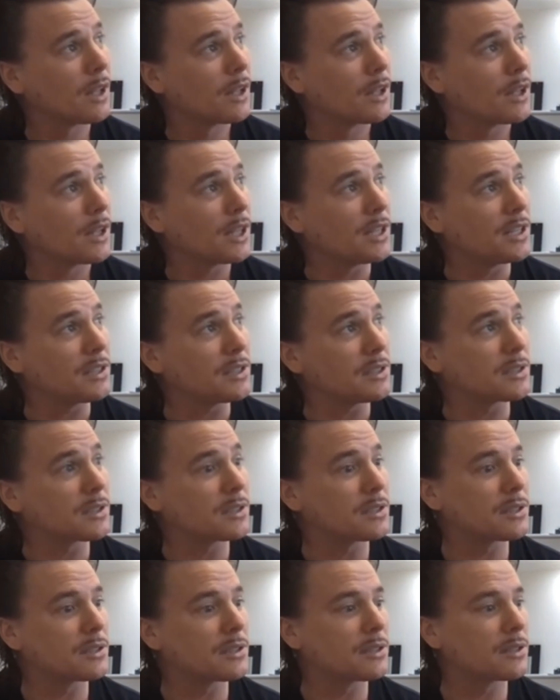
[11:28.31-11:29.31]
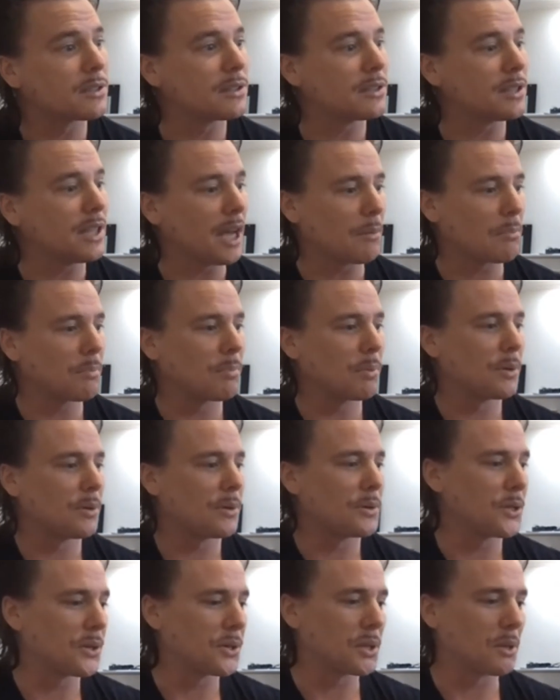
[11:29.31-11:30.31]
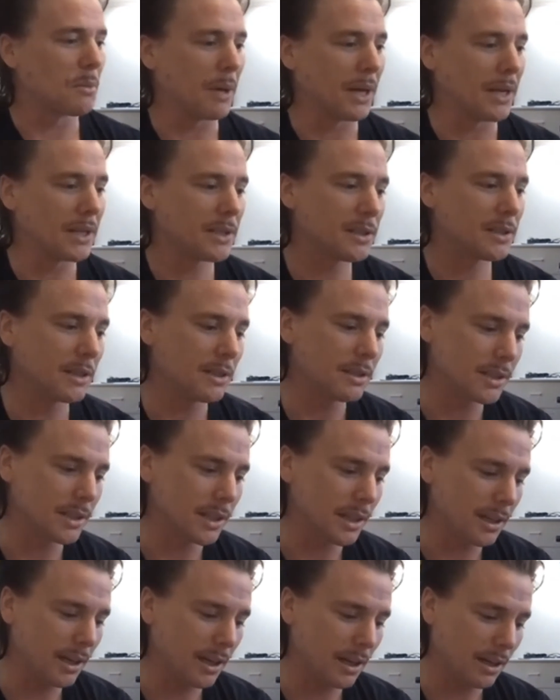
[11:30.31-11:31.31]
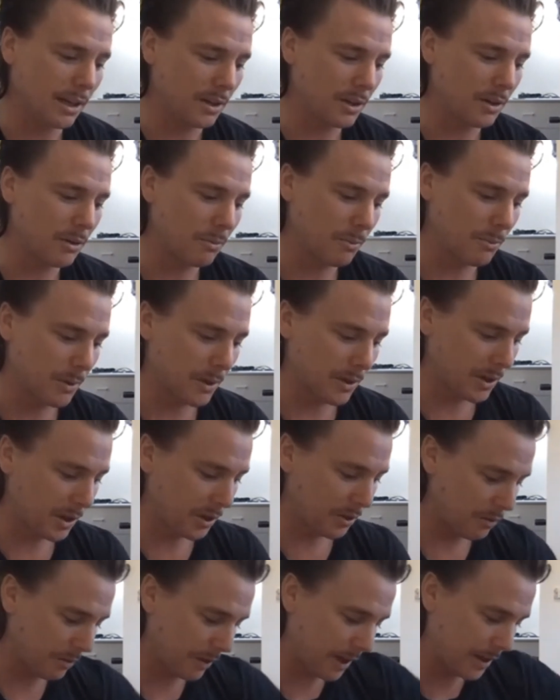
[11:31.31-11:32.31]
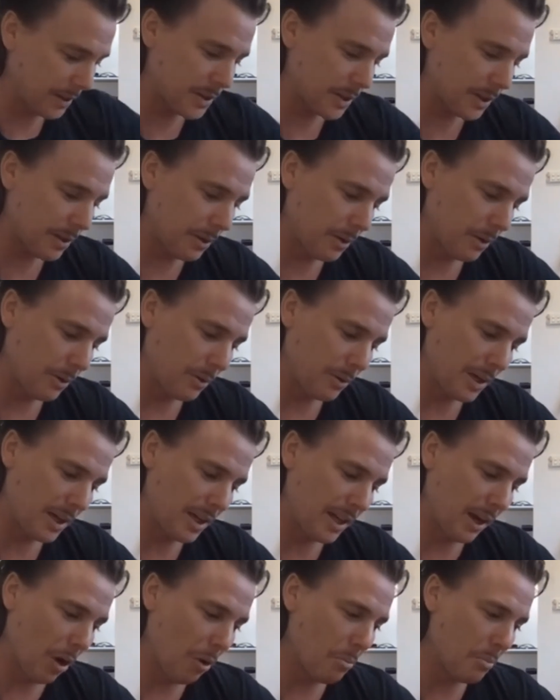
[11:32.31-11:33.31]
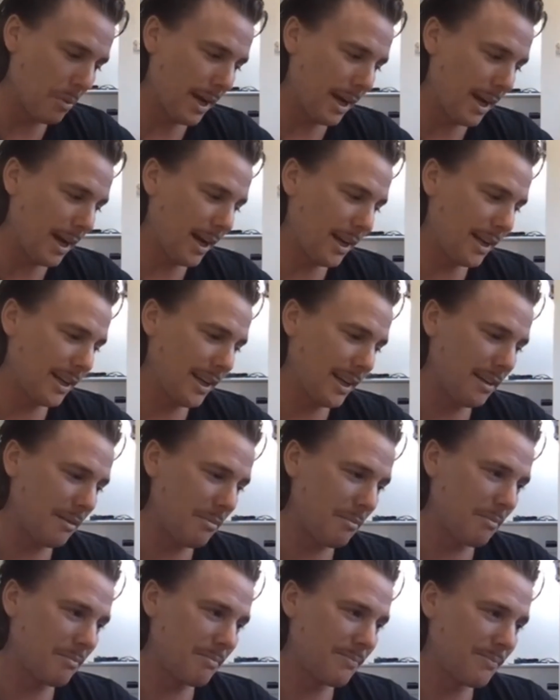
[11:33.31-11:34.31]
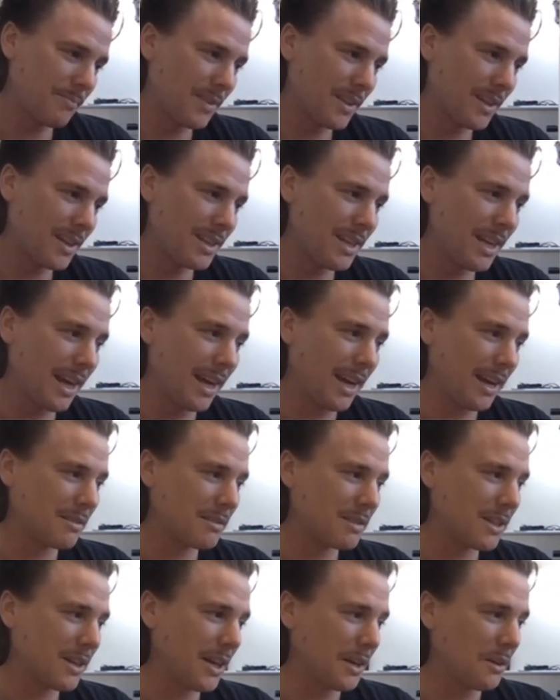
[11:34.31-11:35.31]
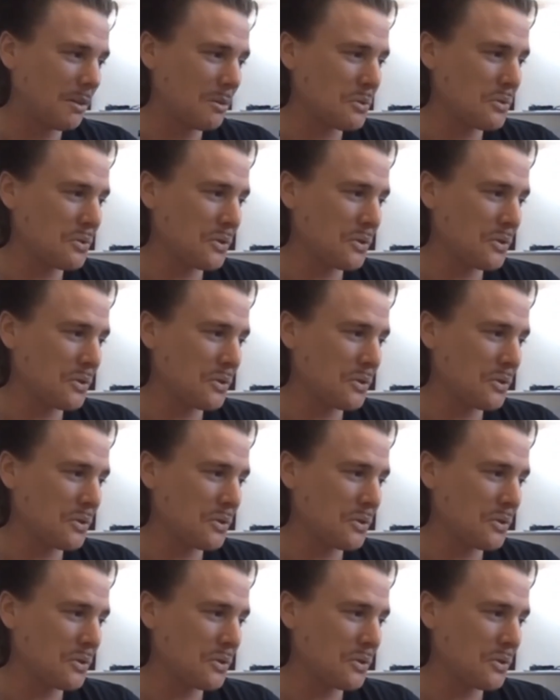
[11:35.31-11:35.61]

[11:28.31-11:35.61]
He's producer based in Sydney and a really good friend. So he helped me out and kind of